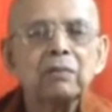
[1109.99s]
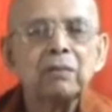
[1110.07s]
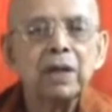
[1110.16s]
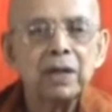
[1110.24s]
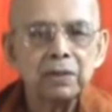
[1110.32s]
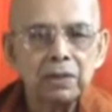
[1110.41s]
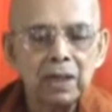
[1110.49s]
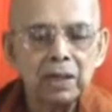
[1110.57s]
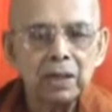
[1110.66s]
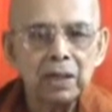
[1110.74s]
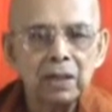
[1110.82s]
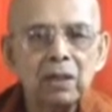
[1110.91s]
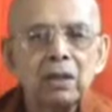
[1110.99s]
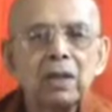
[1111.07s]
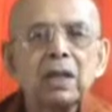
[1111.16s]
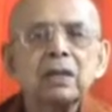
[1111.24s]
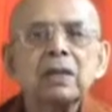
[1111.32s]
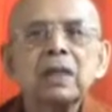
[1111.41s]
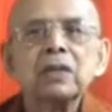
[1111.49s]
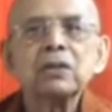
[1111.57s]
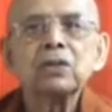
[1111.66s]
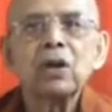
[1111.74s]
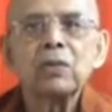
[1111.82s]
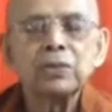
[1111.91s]
mentally, that
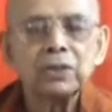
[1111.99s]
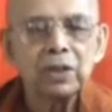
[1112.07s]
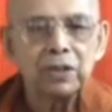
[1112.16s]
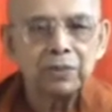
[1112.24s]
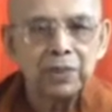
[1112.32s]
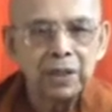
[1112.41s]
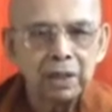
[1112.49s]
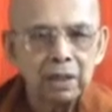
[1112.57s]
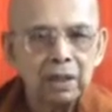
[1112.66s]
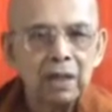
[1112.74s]
is observing,